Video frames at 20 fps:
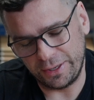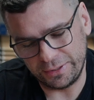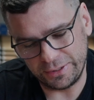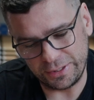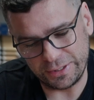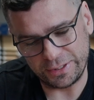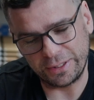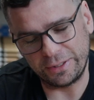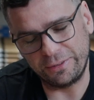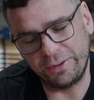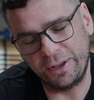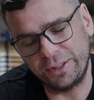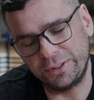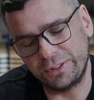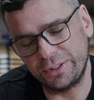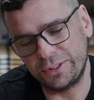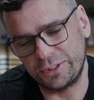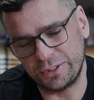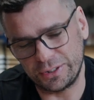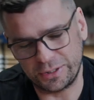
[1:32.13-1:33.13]

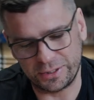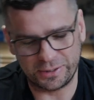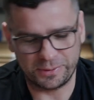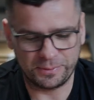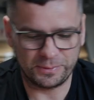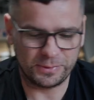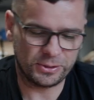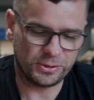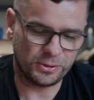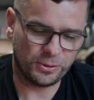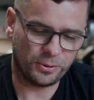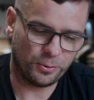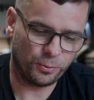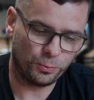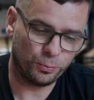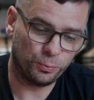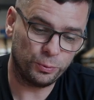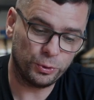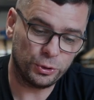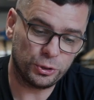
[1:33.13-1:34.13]
disadvantages. So
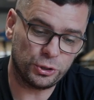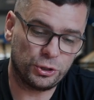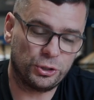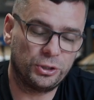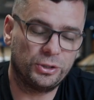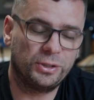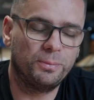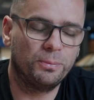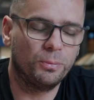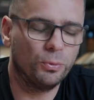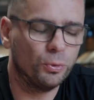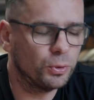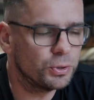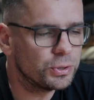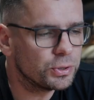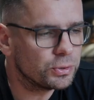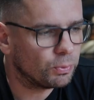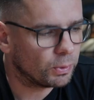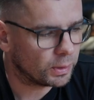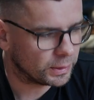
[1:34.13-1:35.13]
which the most